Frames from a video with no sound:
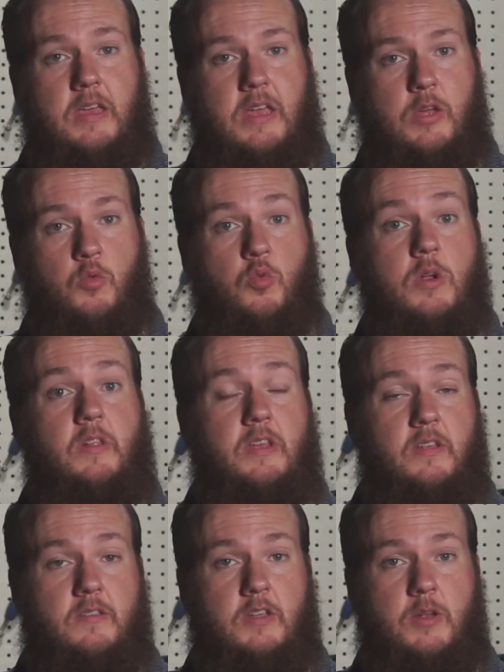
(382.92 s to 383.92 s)
it
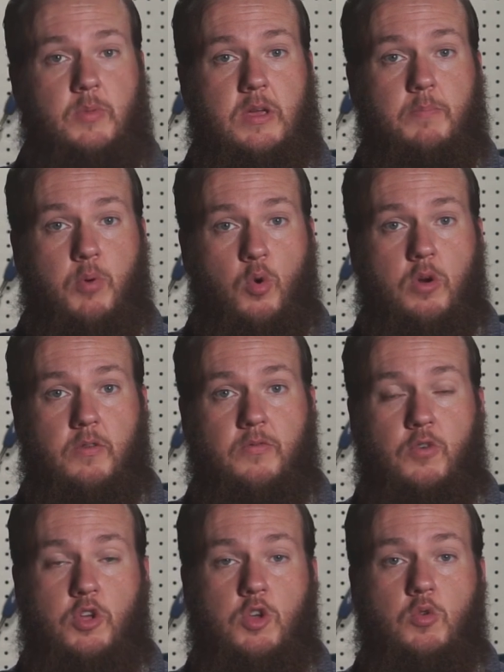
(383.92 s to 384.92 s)
really is going to be important
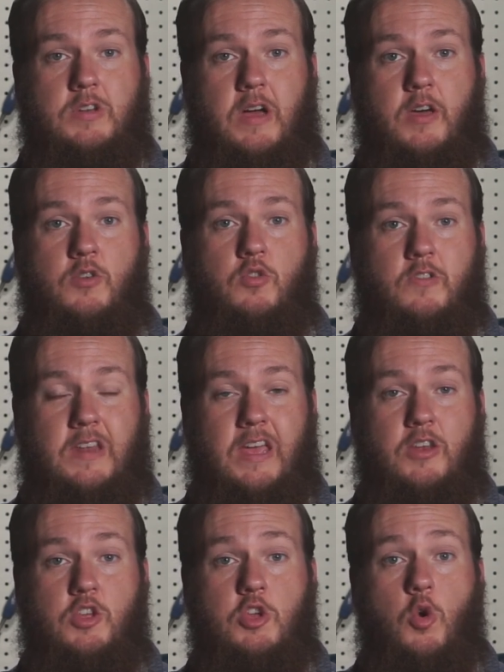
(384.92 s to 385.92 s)
for you to
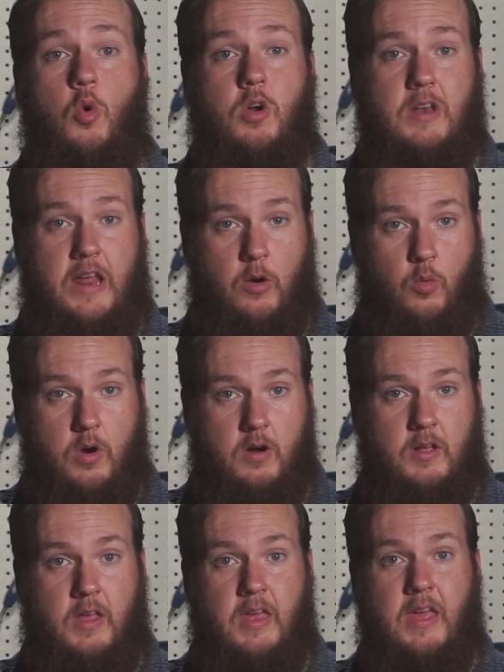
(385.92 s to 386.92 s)
understand your
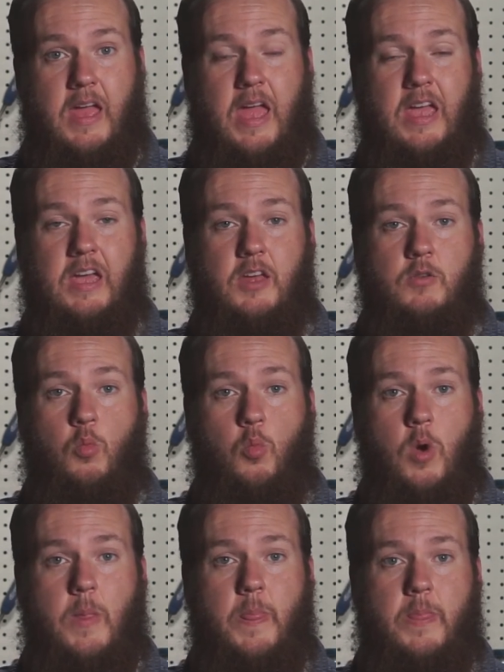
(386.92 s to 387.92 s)
network and
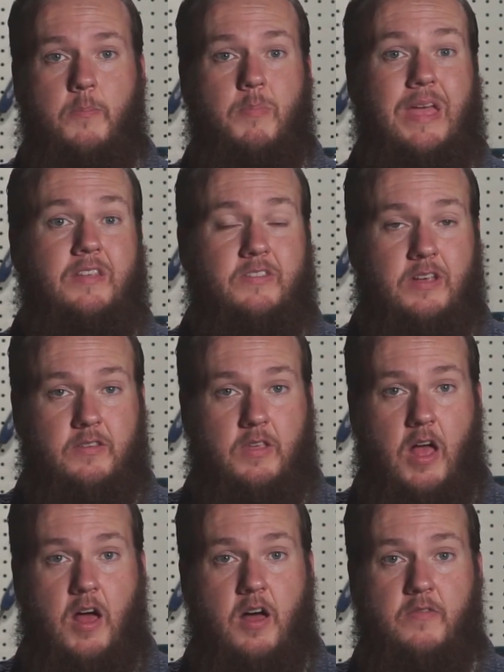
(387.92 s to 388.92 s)
what the basics
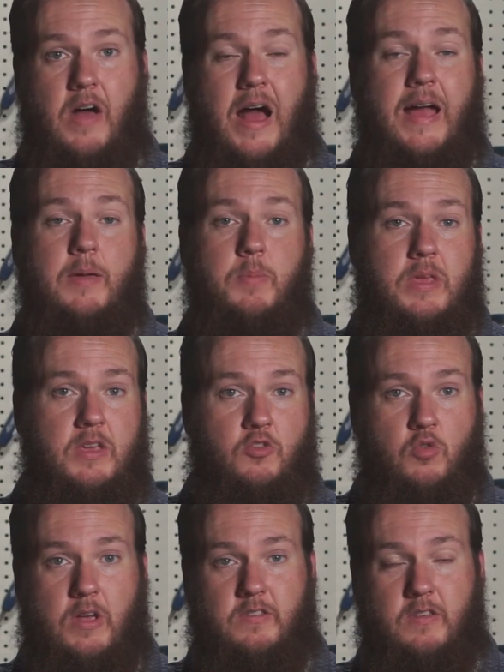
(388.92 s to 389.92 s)
of I P
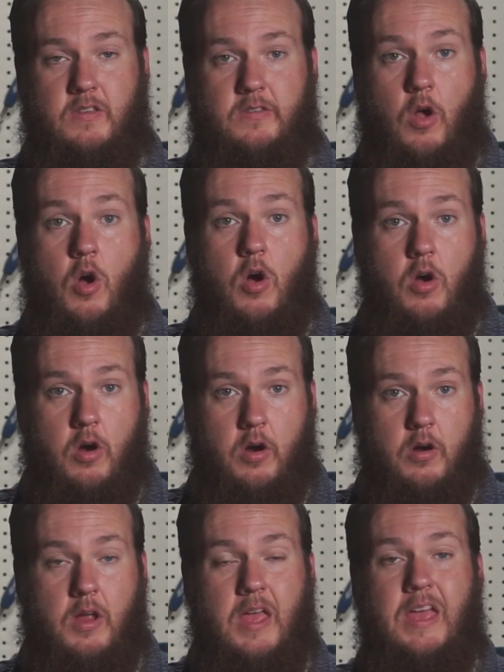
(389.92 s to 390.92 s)
addresses
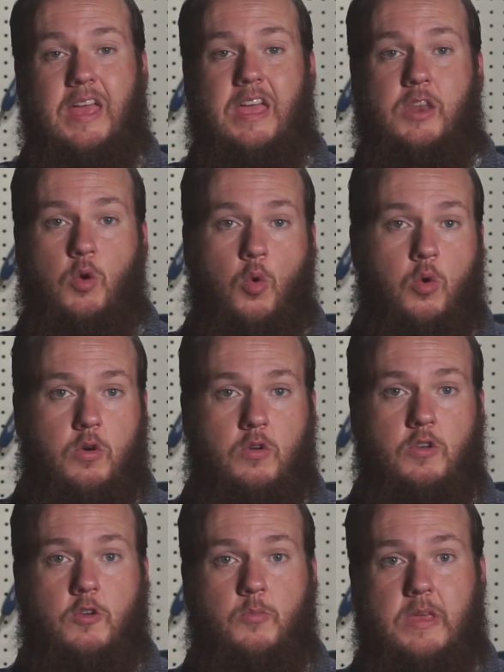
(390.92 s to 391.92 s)
are in
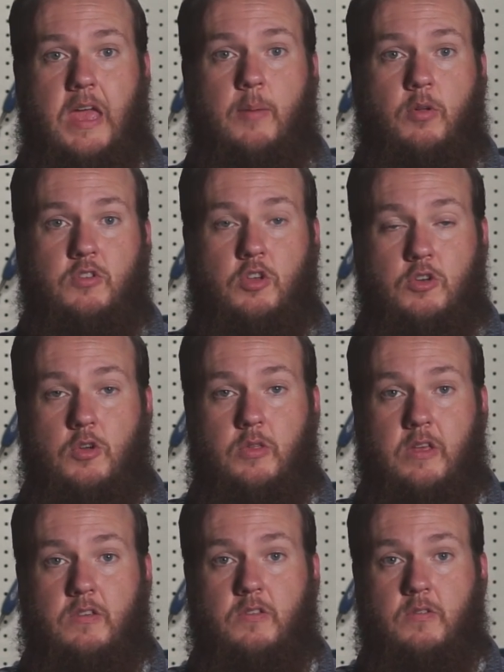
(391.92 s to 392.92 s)
order to be able to do
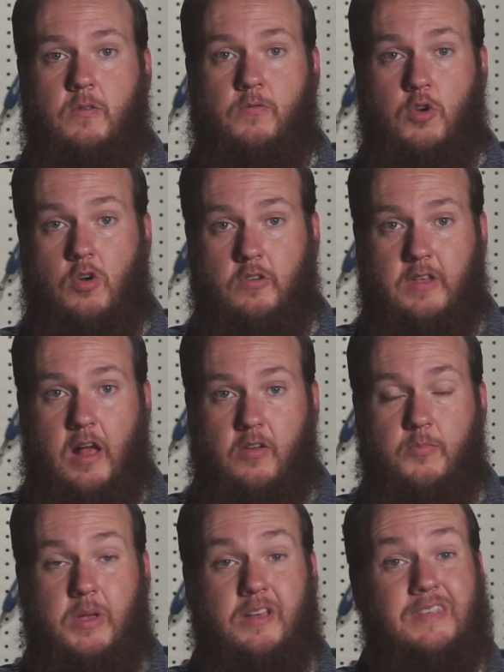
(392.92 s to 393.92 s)
this for
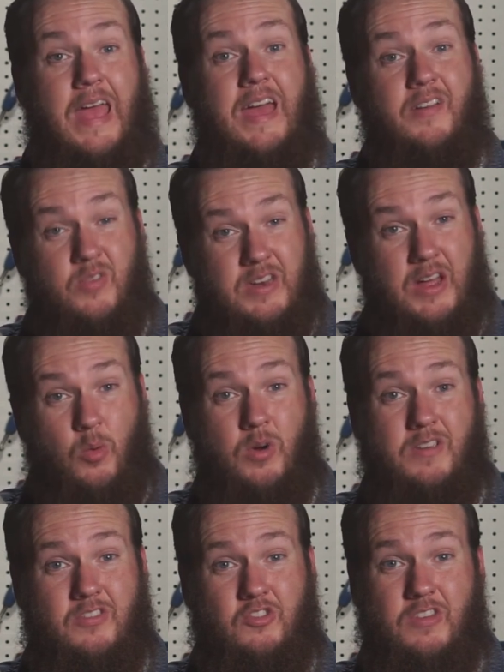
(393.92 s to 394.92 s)
yourself, because every
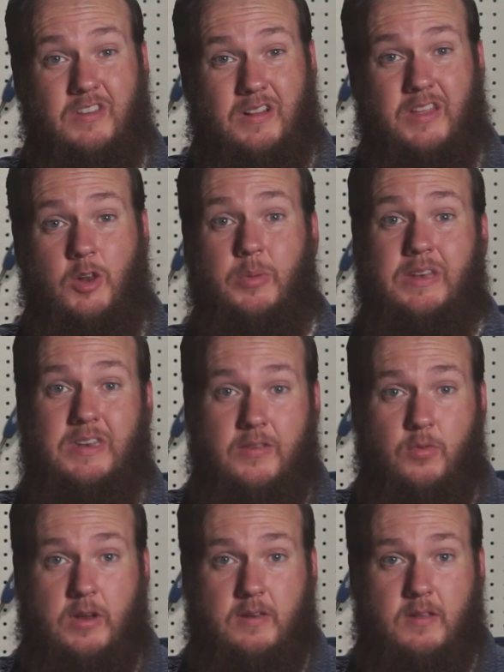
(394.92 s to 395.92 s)
network's just a little bit
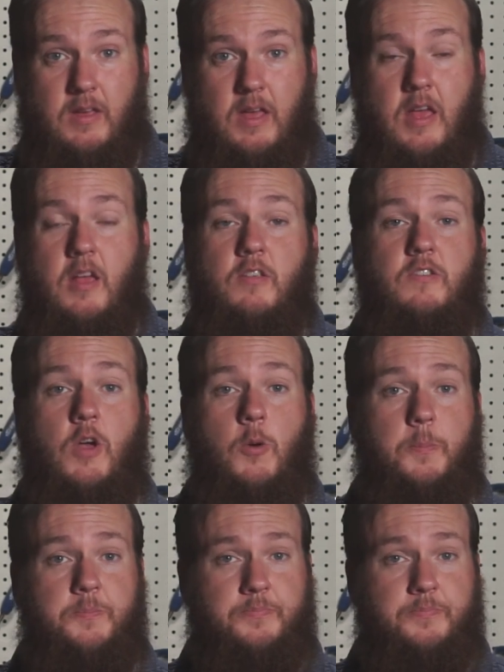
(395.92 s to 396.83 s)
different. So